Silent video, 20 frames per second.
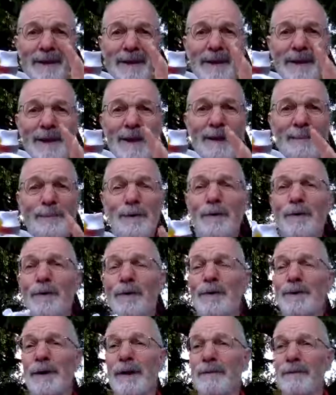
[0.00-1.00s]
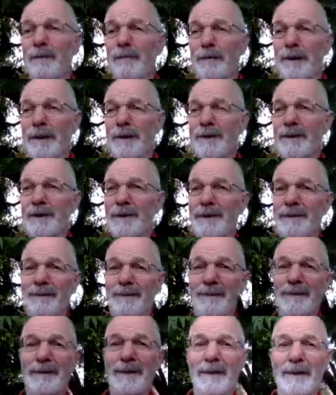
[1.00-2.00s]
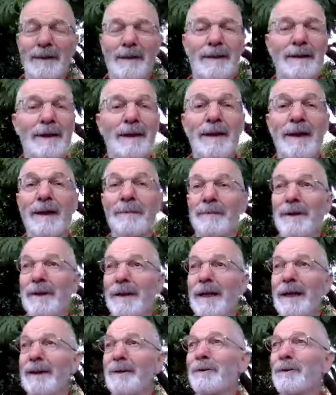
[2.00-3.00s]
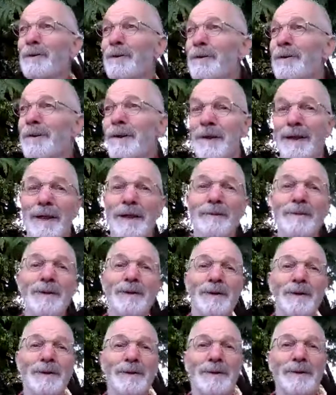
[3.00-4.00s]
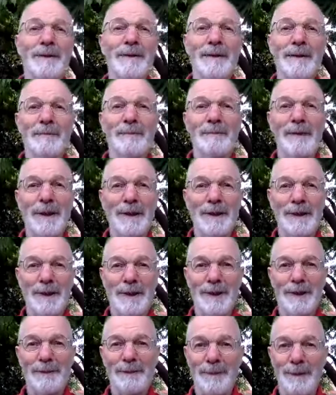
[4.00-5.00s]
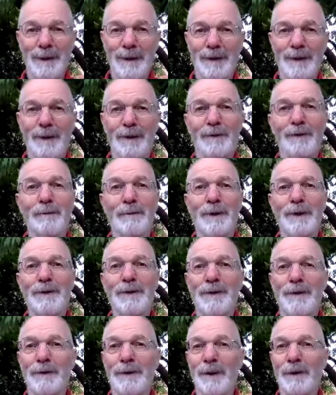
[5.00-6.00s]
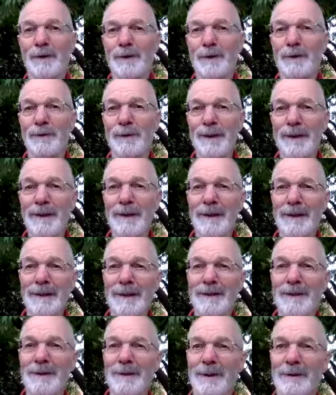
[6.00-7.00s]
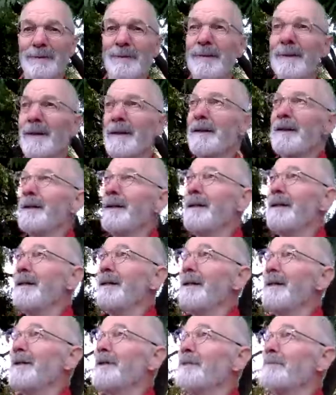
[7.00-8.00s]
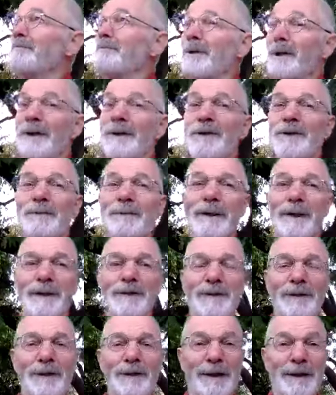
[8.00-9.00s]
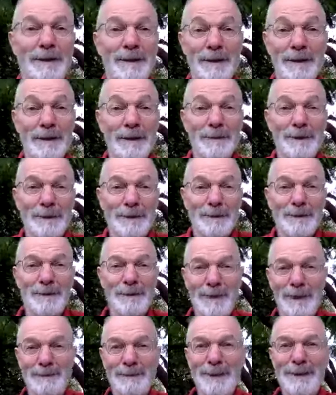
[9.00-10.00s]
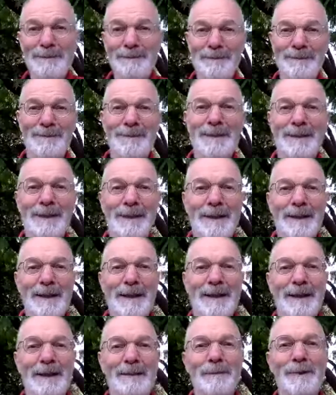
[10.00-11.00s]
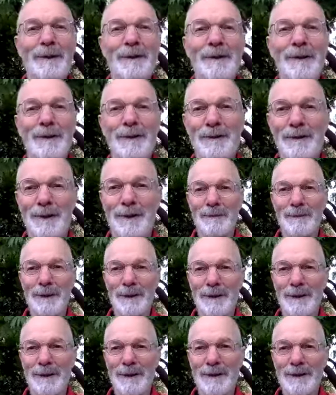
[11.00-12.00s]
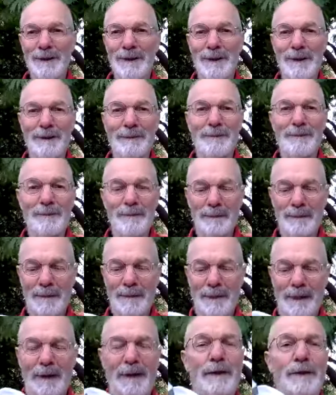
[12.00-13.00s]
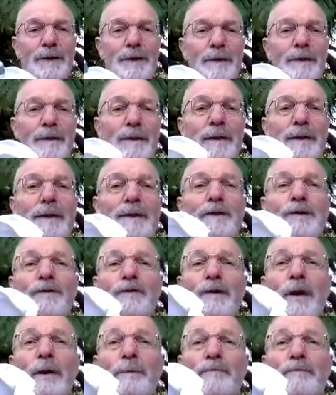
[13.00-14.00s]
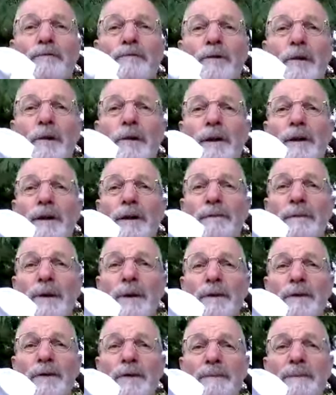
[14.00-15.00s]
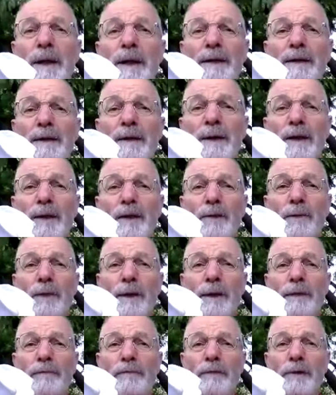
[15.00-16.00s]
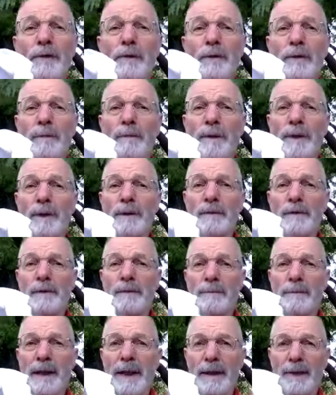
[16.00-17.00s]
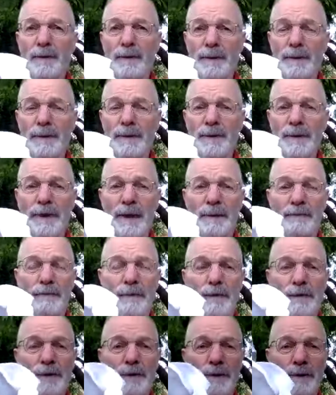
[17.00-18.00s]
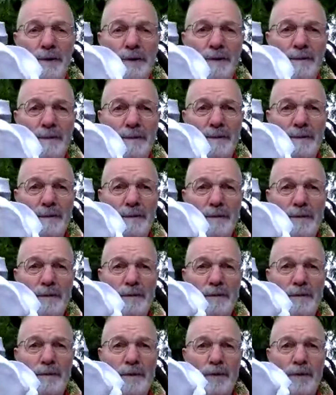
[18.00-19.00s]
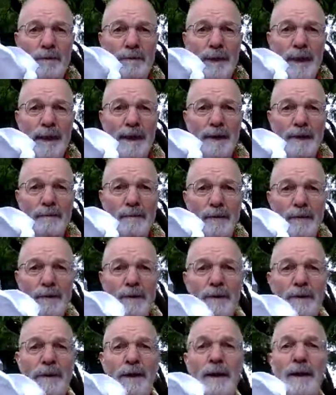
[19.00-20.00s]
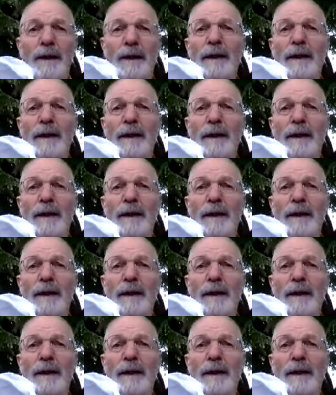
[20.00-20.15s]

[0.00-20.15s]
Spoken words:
And pause, have a rest. I'm in the outdoors today. I'm in the backyard of my love's place at Elstonwick, and it's nice to be outside. It's a little bit nippy, but I think it's going to a nice day. So now let's try rolling the pelvis back the other way. Roll the pelvis backwards and return. Roll back and return.